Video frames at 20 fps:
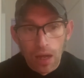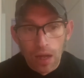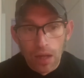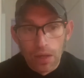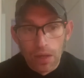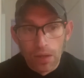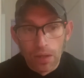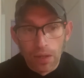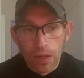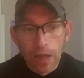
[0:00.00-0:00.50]

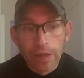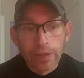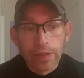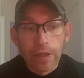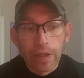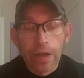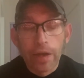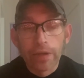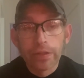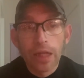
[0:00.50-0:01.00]

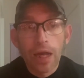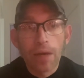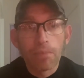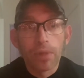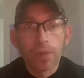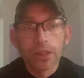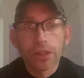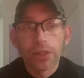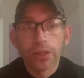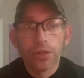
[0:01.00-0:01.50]
There's not
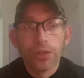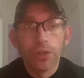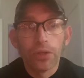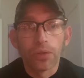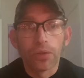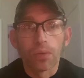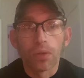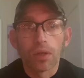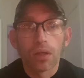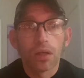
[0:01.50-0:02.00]
much to
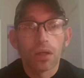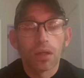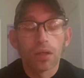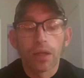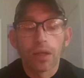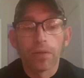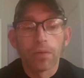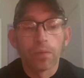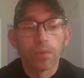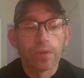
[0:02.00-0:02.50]
do.
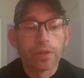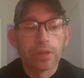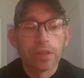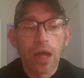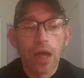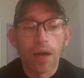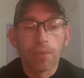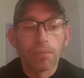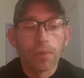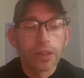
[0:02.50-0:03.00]
There was
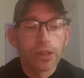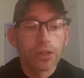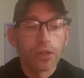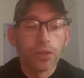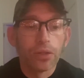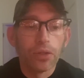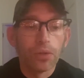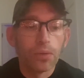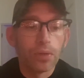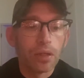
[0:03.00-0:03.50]
not much to
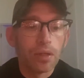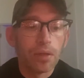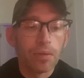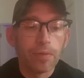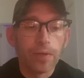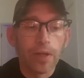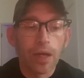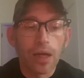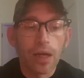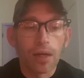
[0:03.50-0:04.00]
do in
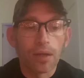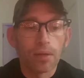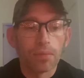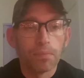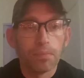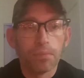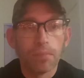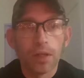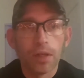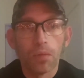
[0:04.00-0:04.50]
the
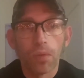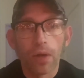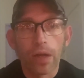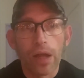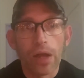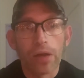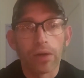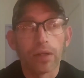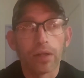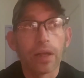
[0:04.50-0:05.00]
Midway
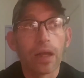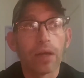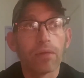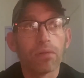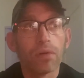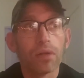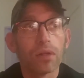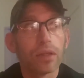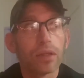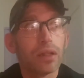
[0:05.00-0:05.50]
area. They
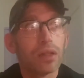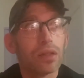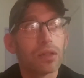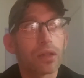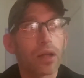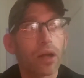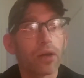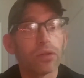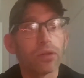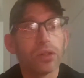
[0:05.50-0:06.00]
really
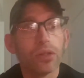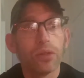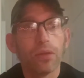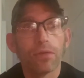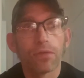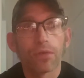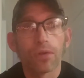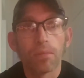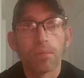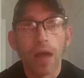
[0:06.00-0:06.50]
discourage you
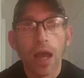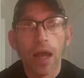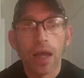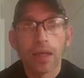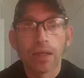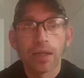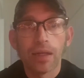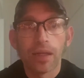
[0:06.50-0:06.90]
from hanging